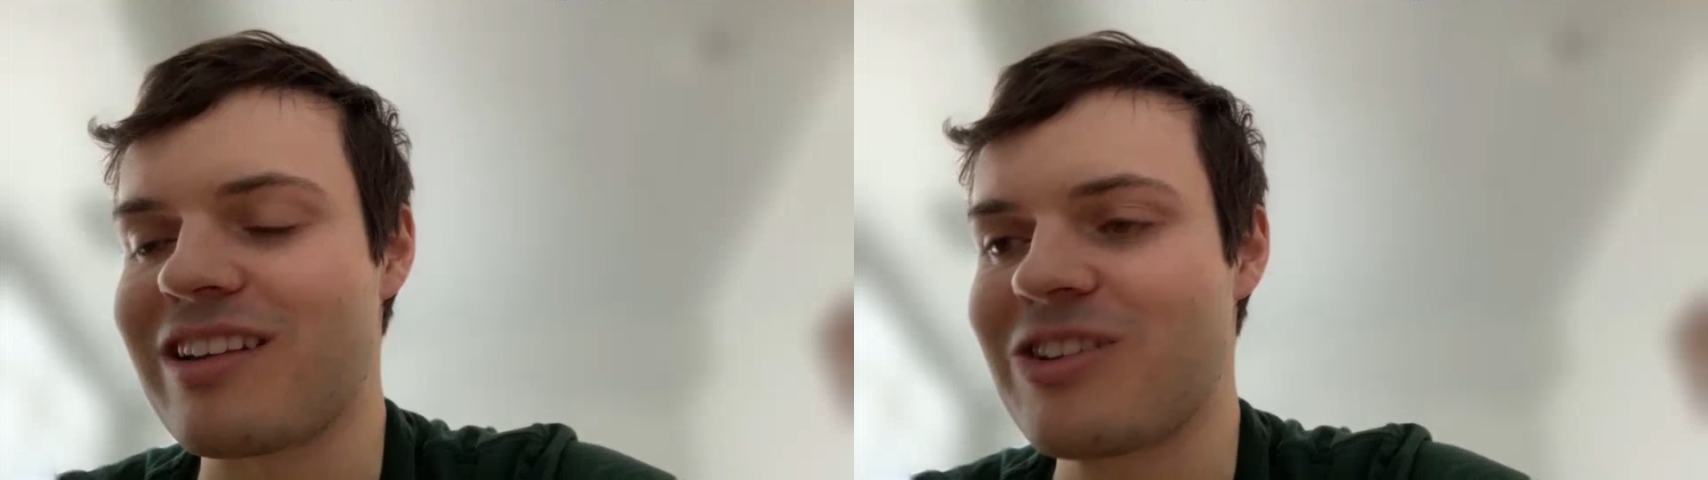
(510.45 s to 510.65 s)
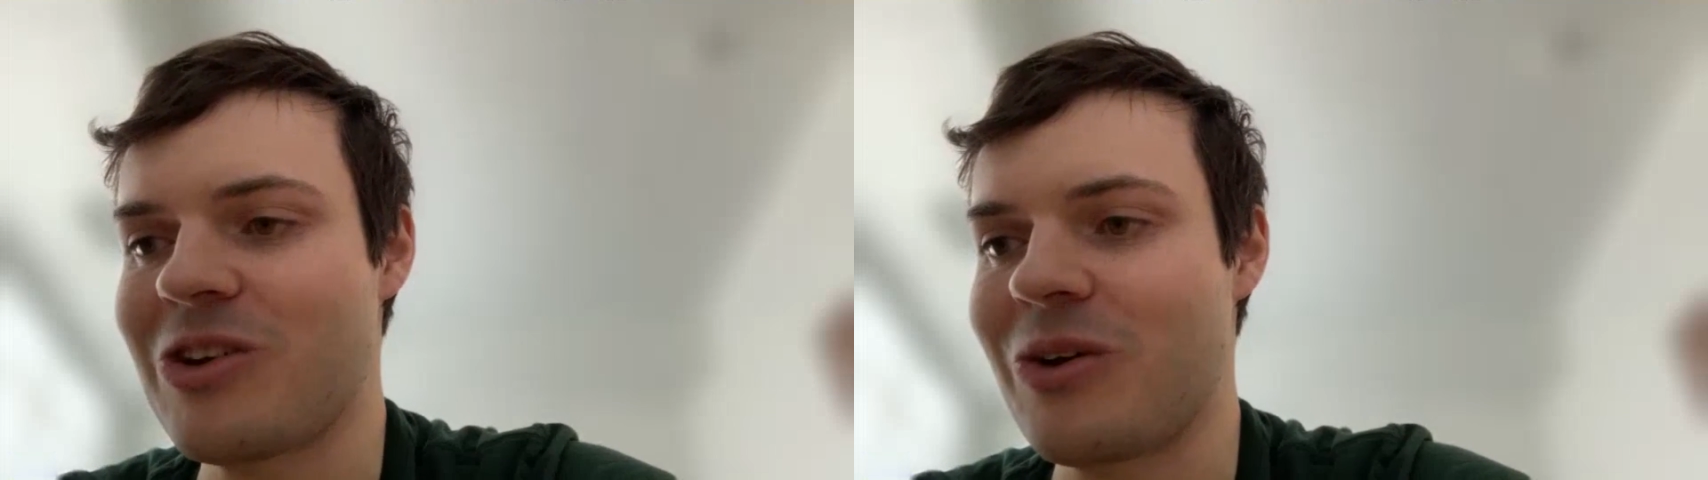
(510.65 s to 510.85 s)

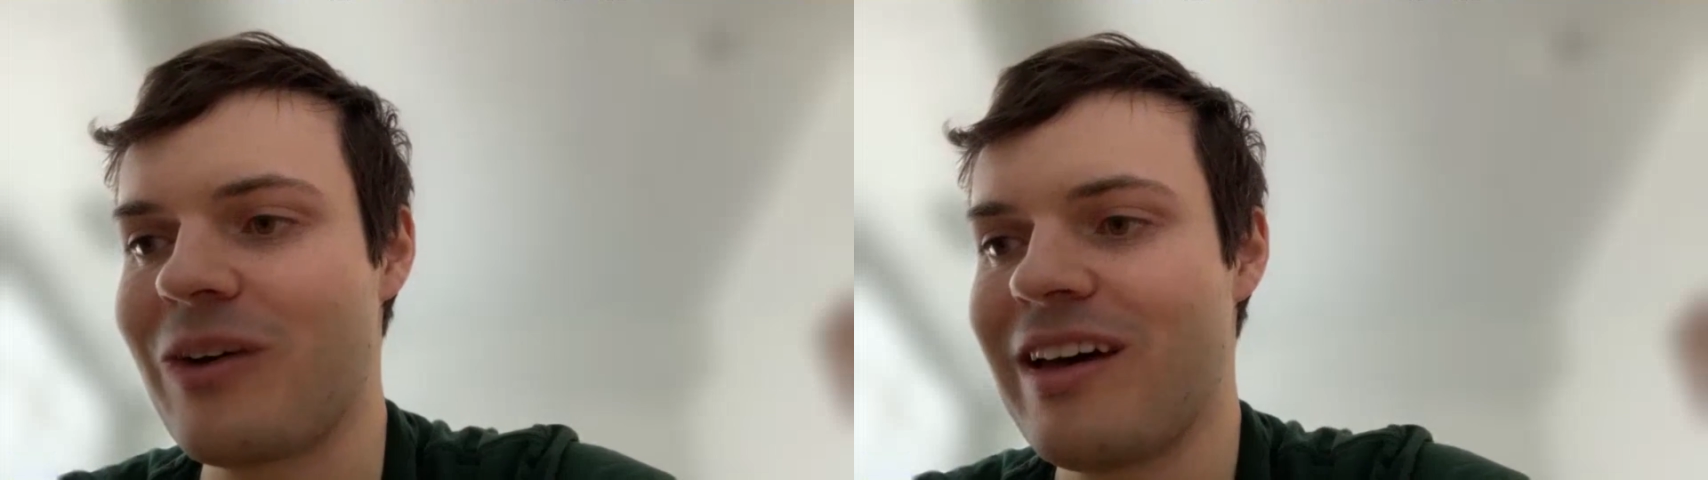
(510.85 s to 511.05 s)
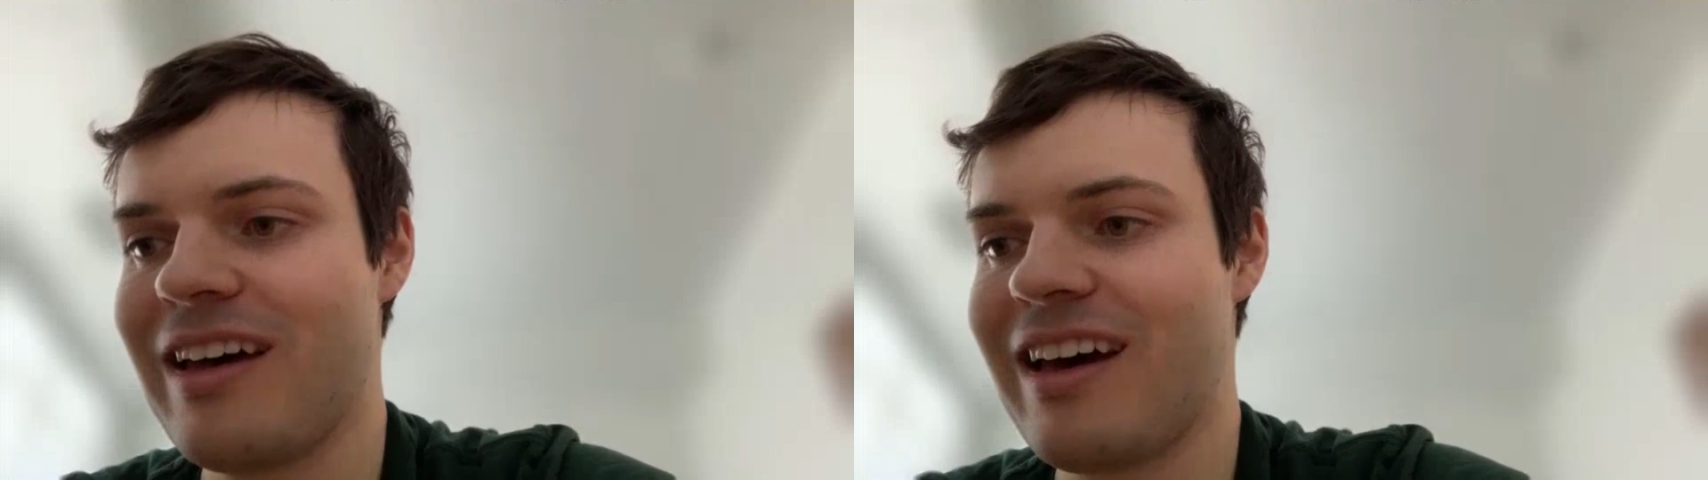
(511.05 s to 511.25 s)
And
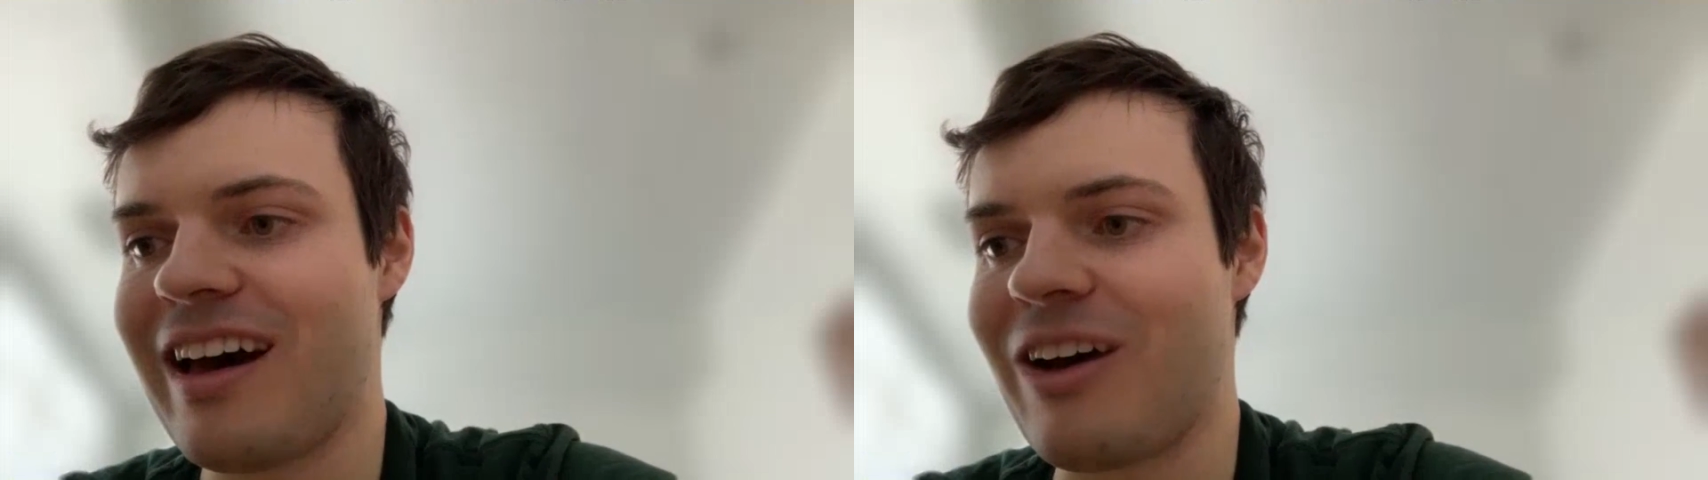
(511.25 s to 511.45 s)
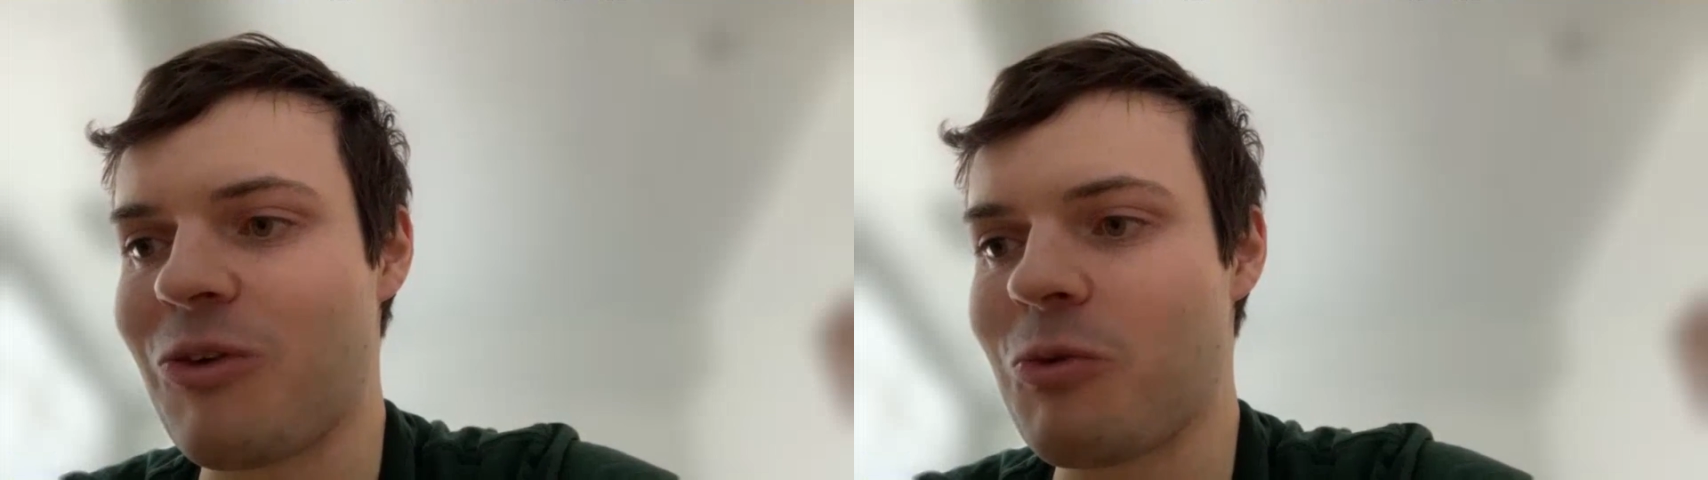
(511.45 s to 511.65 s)
so
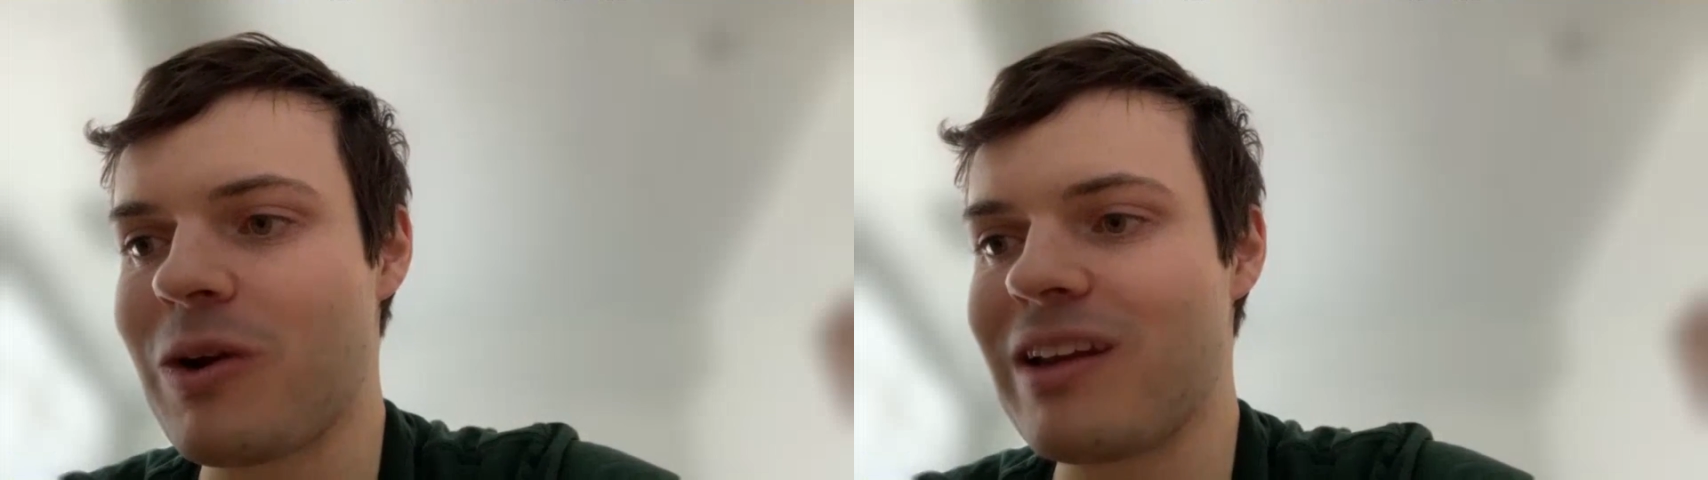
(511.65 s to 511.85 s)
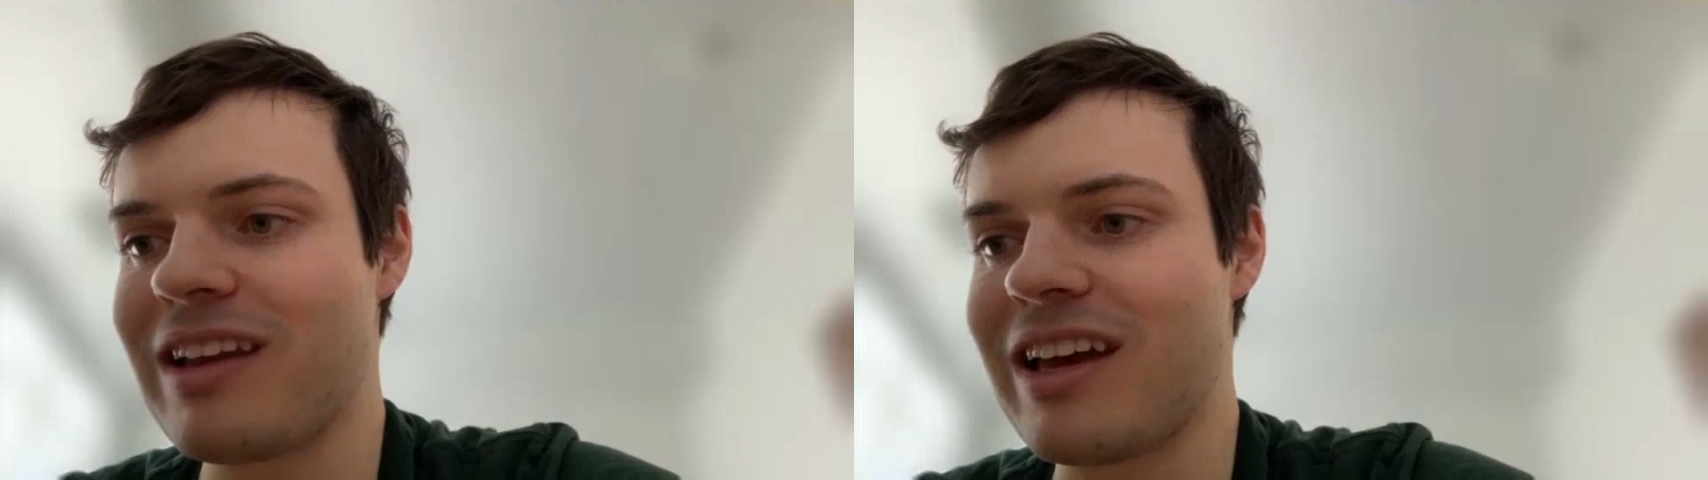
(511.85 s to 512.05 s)

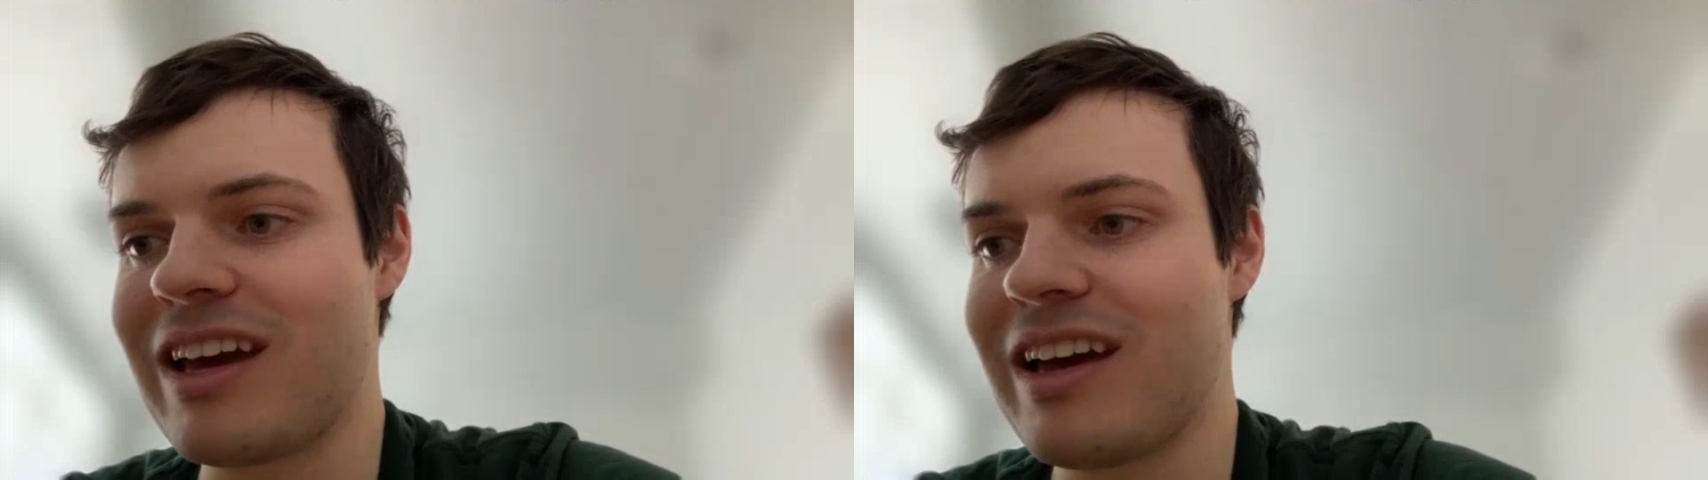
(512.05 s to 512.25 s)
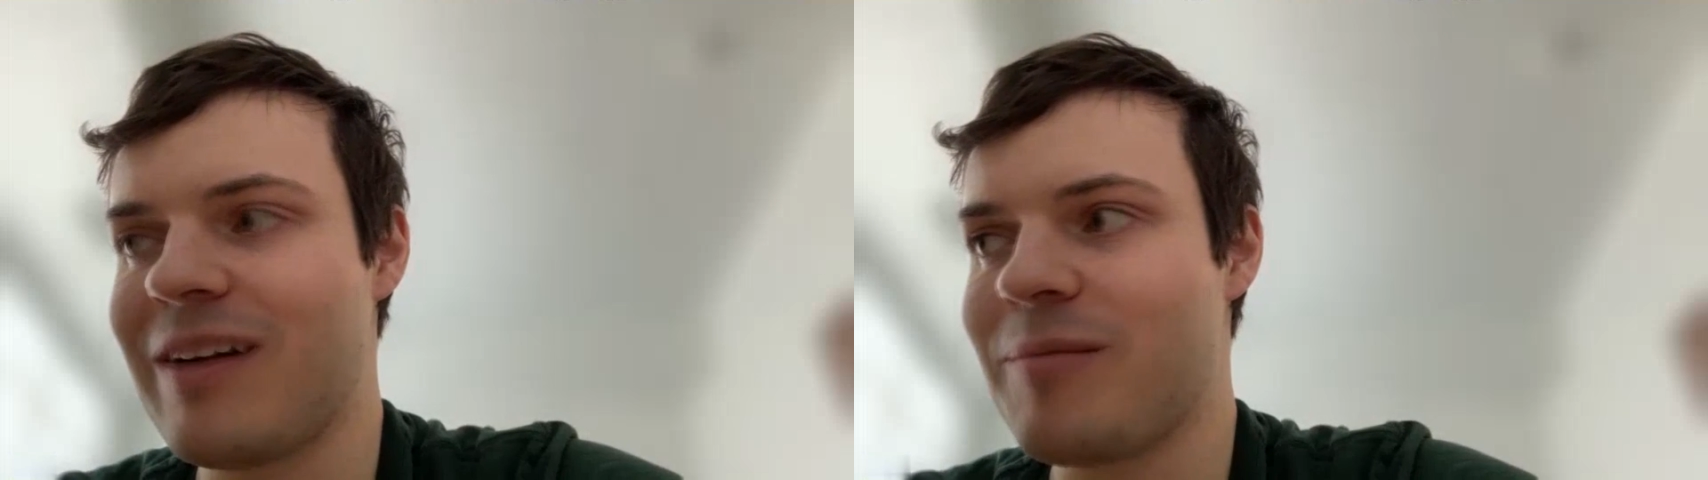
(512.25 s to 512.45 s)
really,